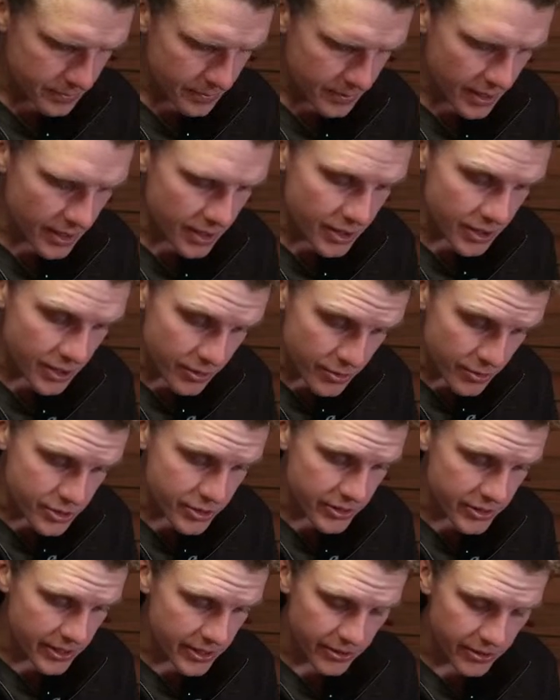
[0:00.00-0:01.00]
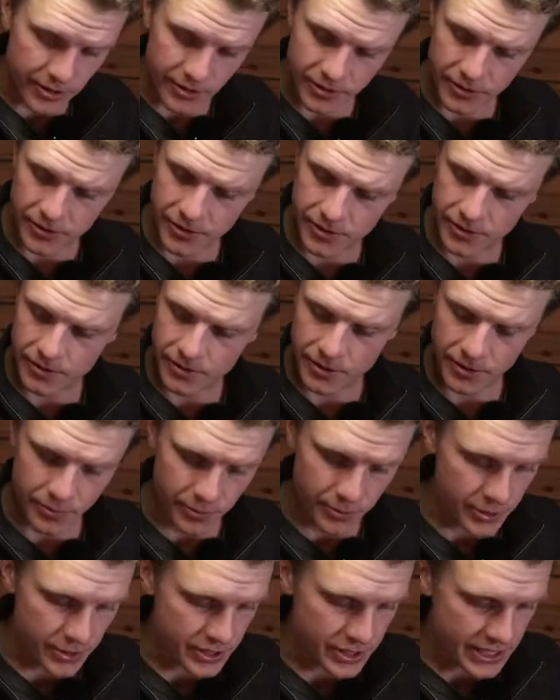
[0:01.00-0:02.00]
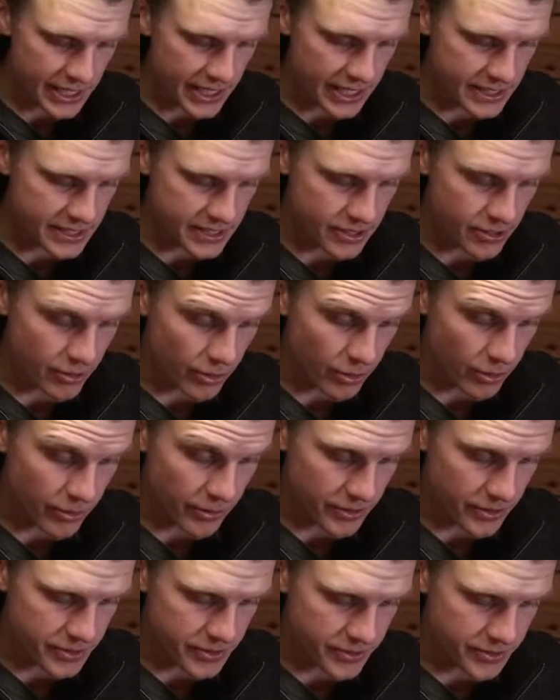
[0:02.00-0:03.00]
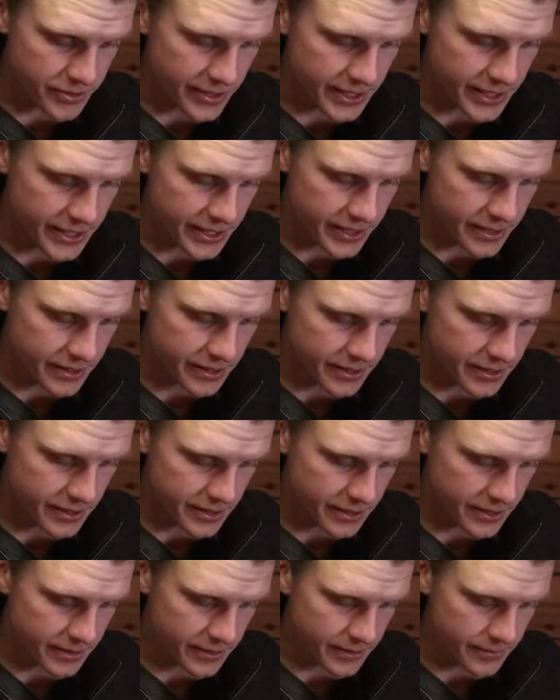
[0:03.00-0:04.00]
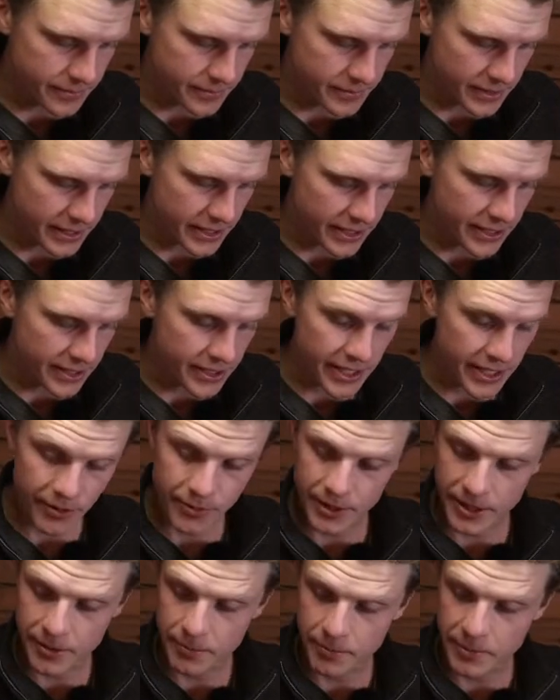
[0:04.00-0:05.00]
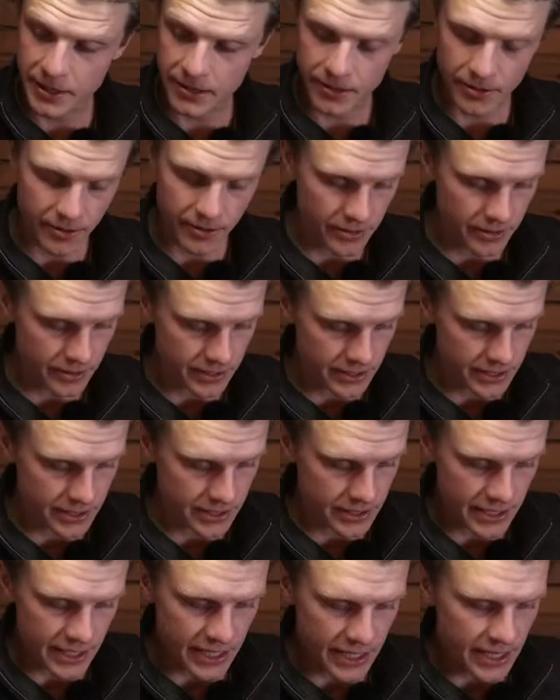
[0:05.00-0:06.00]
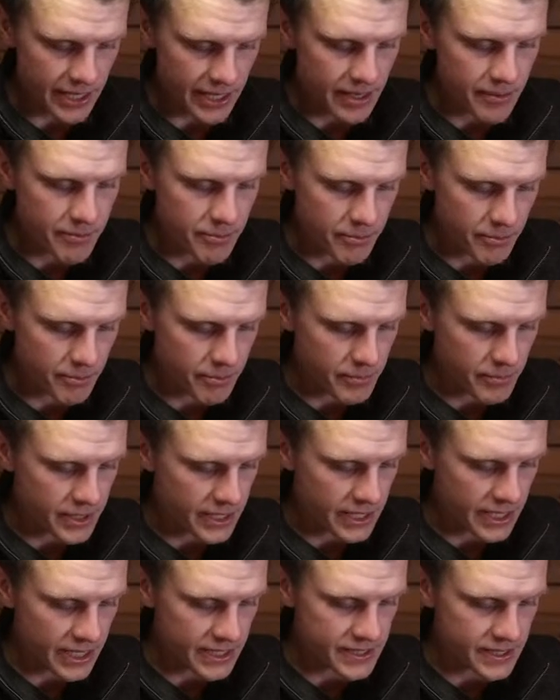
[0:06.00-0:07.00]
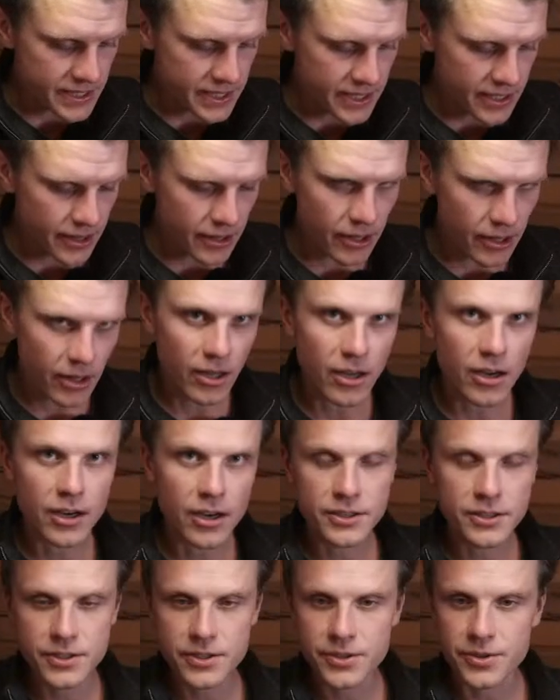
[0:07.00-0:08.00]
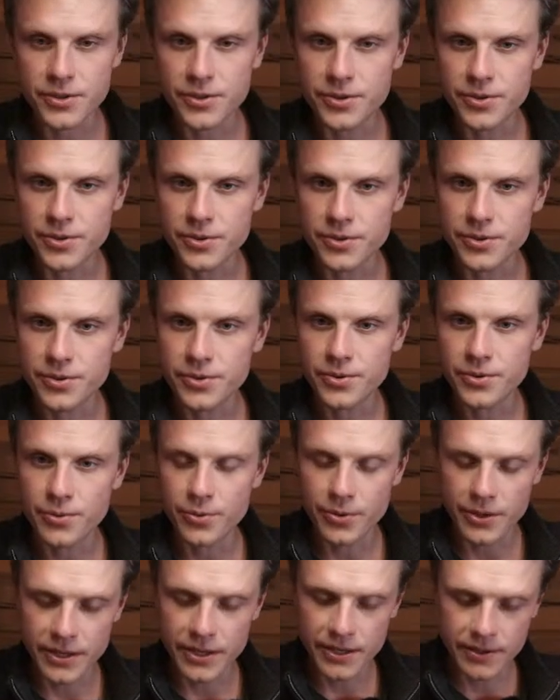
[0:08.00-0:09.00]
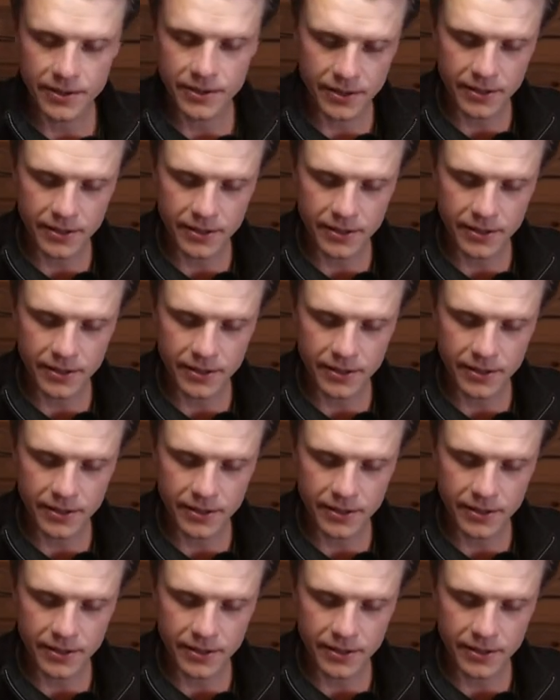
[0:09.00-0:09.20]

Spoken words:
Usually oil on wood takes longer to dry, and it can take quite a bit longer. It has a lot to do with